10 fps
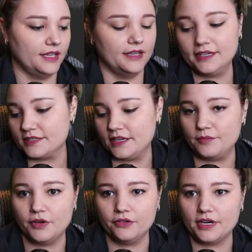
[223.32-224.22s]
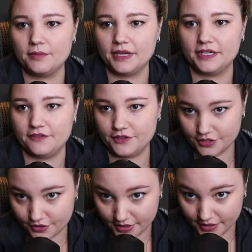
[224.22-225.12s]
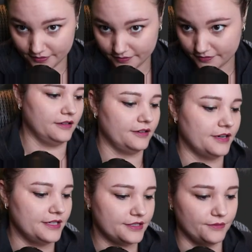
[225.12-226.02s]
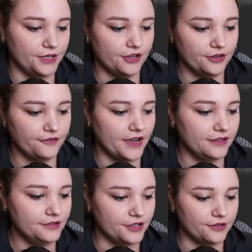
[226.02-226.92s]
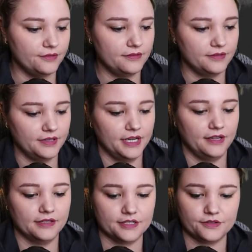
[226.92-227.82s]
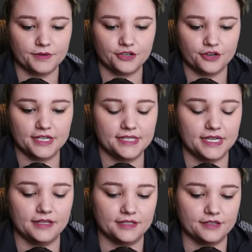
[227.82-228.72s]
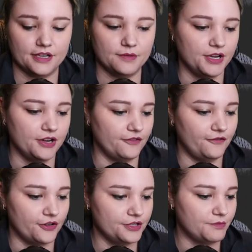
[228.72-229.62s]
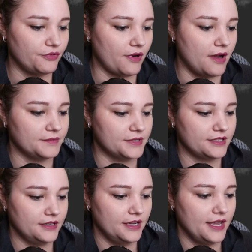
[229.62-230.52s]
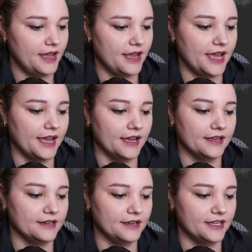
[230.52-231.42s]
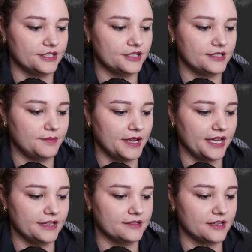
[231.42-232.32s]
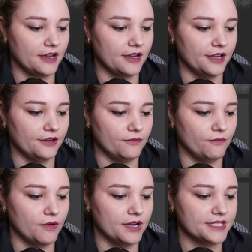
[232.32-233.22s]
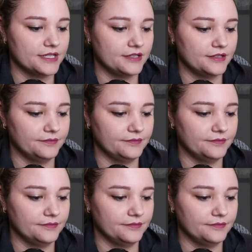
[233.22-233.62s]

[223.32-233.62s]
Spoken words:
and it's going to pull it up on a different screen. All right, so when you go to File, New, this is what you're going to see. This is going to be your first prompt, and it just depends on what